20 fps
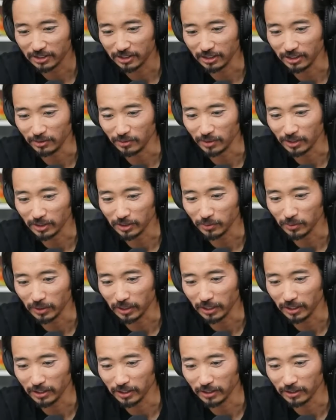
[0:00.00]
Let's see what else
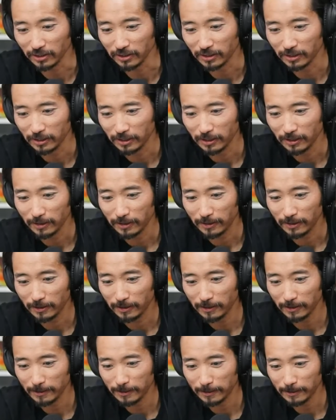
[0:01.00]
we got here.
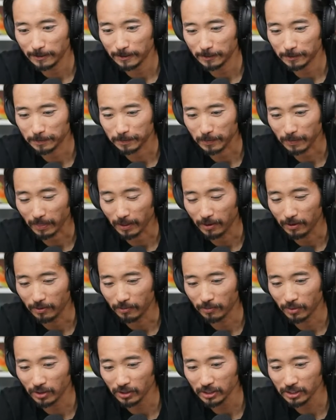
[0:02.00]
Um,
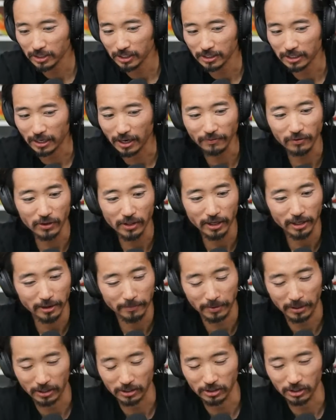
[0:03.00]
Martha says, after that
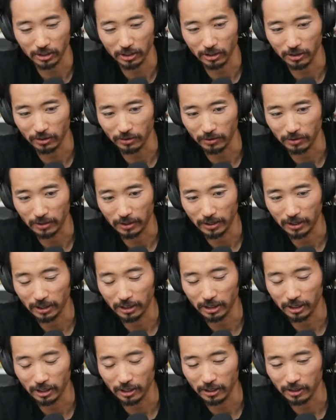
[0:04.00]
comparison, go.
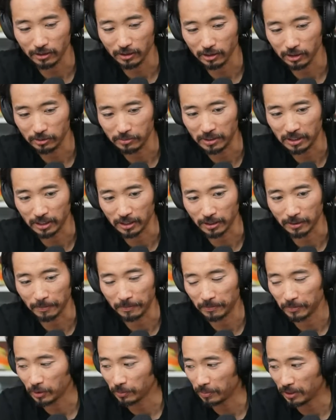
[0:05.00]
uh, you mean the
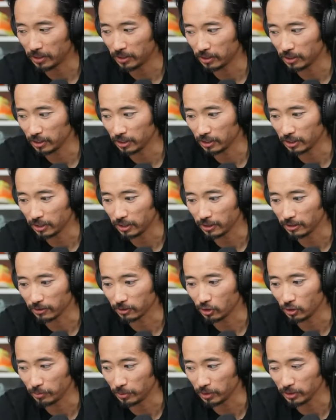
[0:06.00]
comparing the
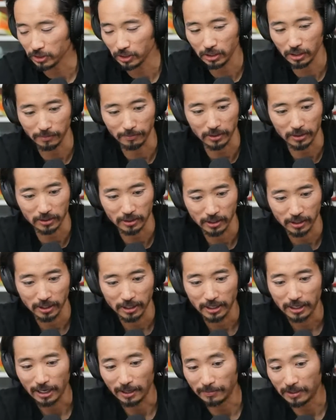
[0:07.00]
cumulus and the nimbus?
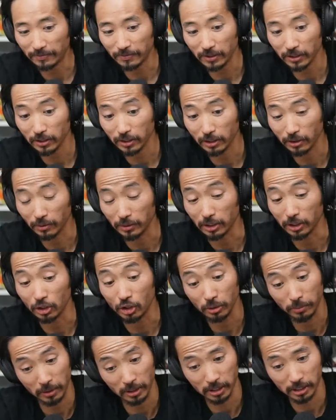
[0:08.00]
I'm definitely going to go with the
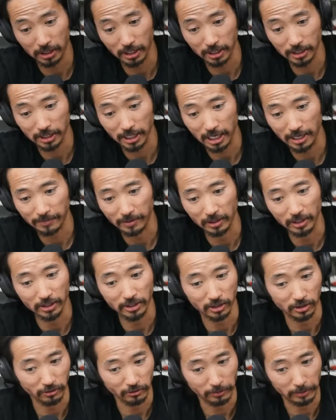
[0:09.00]
cumulus next time,
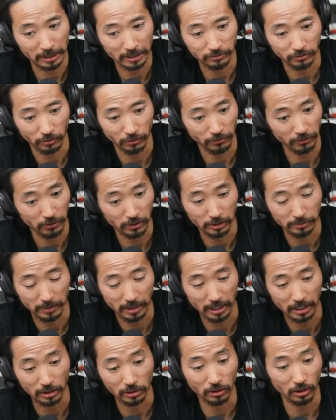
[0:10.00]
unless the Nova Blast fulfills
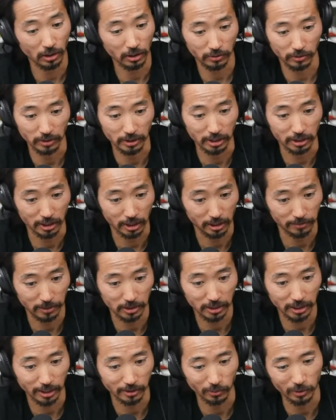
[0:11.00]
my long run needs
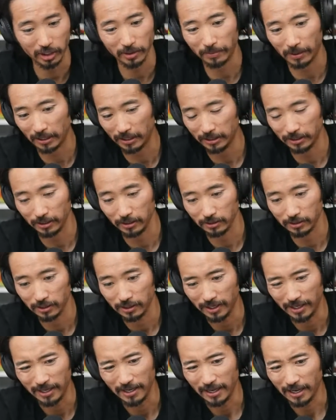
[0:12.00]
100%, which it probably does.
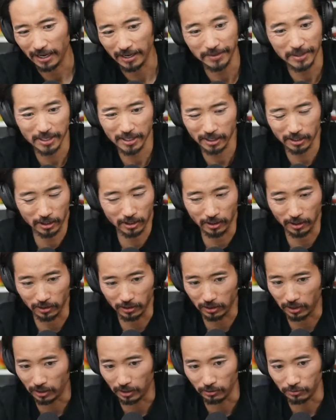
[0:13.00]
I think that the
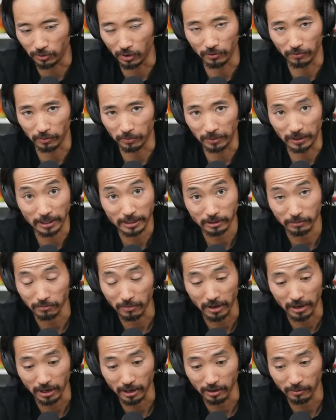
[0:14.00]
the Nova Blast
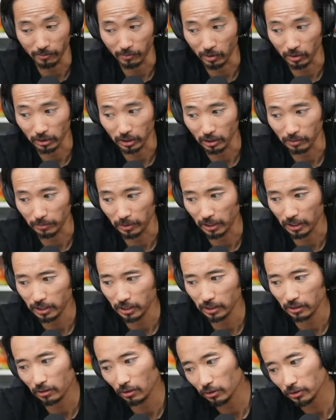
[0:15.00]
may, Martha, but I
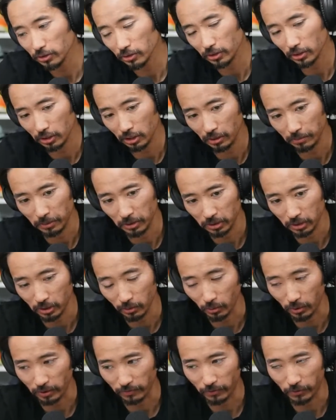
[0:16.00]
think also the cumulus
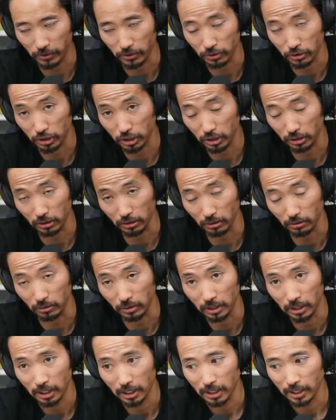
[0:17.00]
could work for you
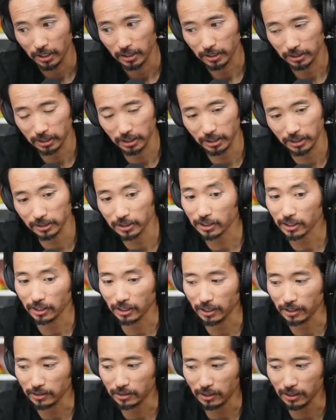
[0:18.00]
too, because it is.
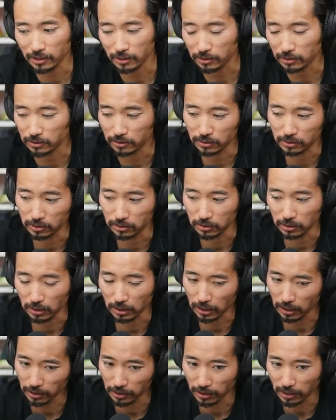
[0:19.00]
I think
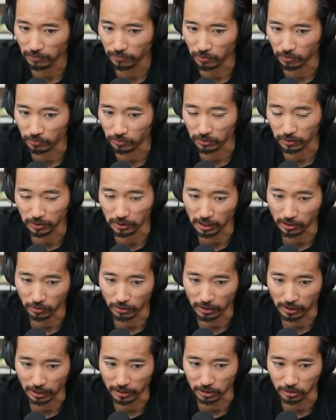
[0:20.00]
I, I haven't now.
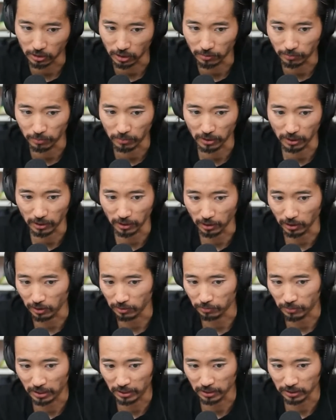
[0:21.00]
Granted, I just un, uh,
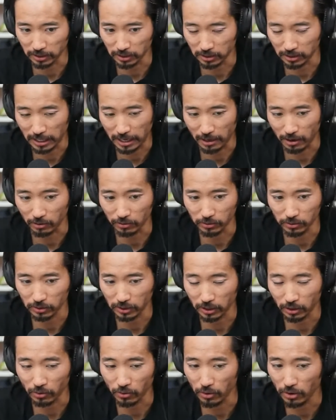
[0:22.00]
unbox this now,
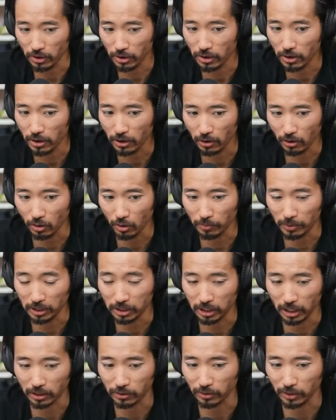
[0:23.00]
so I don't know.
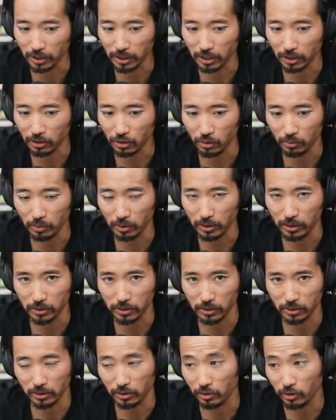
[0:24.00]
But generally, the
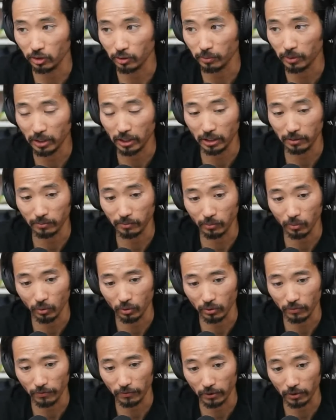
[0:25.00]
cumulus is a little bit
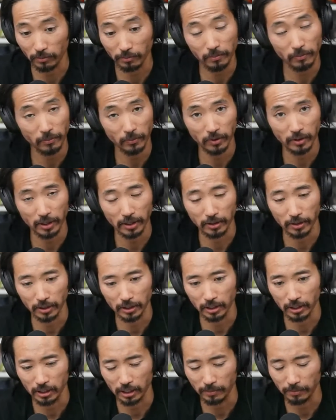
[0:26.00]
more firm than
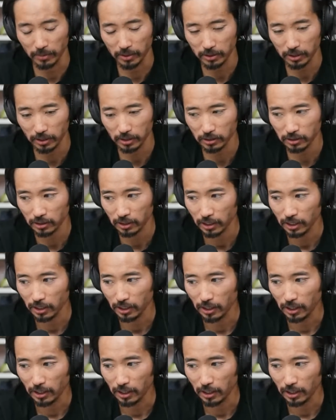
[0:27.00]
the nimbus is,